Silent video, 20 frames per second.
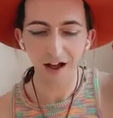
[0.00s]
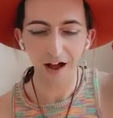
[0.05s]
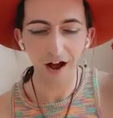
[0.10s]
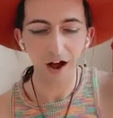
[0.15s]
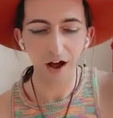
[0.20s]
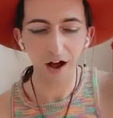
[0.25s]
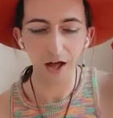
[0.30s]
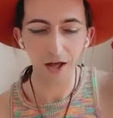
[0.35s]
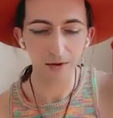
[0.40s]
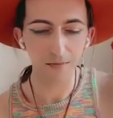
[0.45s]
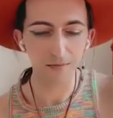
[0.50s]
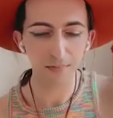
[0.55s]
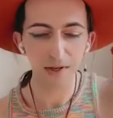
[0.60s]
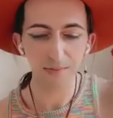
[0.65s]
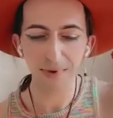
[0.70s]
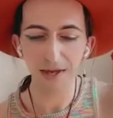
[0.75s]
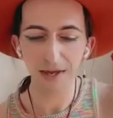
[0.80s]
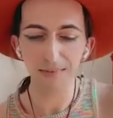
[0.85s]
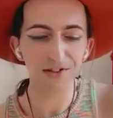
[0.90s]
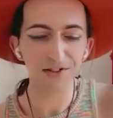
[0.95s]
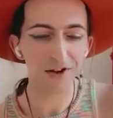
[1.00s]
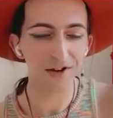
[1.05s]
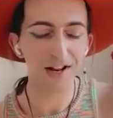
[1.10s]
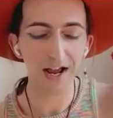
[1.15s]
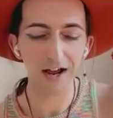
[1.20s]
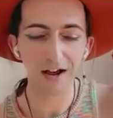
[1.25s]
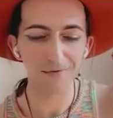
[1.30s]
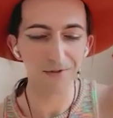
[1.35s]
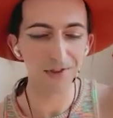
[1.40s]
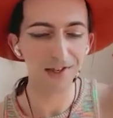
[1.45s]
but maybe you don't
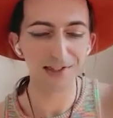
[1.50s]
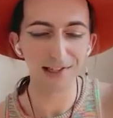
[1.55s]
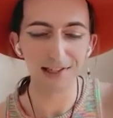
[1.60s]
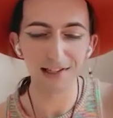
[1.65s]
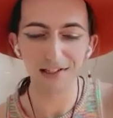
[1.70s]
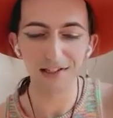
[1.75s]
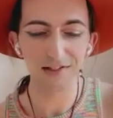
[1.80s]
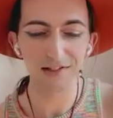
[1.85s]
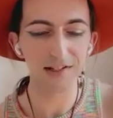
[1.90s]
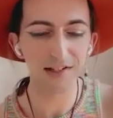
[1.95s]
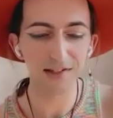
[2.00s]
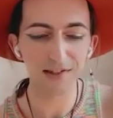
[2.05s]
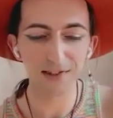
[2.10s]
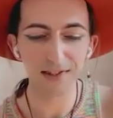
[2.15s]
have the Solidity